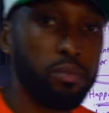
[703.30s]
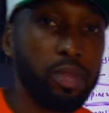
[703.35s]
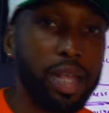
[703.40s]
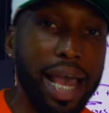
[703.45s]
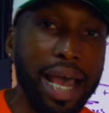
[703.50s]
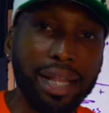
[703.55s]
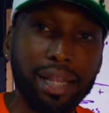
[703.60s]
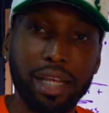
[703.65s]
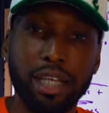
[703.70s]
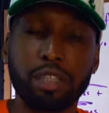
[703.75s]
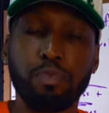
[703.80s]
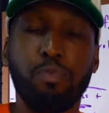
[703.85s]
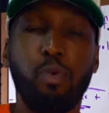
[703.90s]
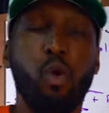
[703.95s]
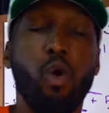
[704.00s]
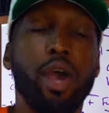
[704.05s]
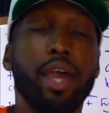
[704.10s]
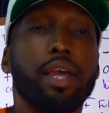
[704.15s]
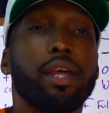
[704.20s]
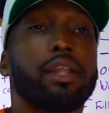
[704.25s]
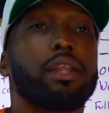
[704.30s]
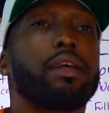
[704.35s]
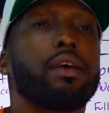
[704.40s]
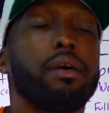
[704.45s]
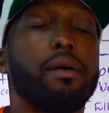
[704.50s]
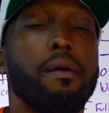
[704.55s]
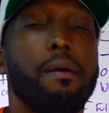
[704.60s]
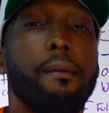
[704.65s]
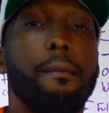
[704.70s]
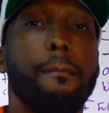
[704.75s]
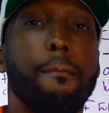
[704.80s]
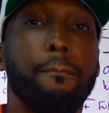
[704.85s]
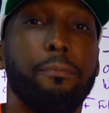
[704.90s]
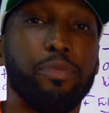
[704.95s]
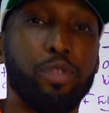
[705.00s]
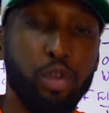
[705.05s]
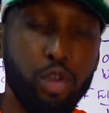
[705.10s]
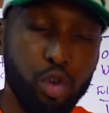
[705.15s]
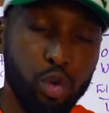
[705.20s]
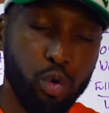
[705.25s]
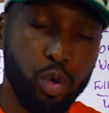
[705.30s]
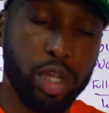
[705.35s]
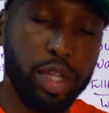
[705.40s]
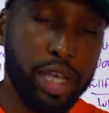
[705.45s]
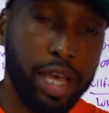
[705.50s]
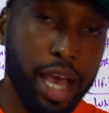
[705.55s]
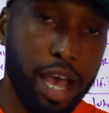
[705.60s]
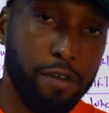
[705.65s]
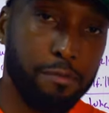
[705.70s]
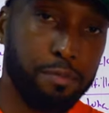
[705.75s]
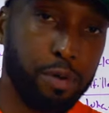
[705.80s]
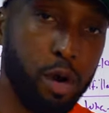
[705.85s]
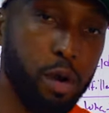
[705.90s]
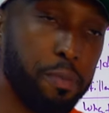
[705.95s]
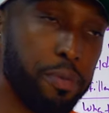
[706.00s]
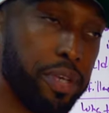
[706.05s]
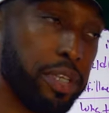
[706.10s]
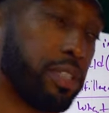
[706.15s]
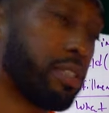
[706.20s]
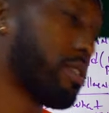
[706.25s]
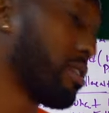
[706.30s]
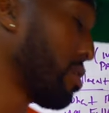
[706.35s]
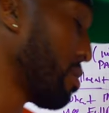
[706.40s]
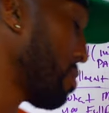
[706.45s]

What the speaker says: At this point, do you really have purpose?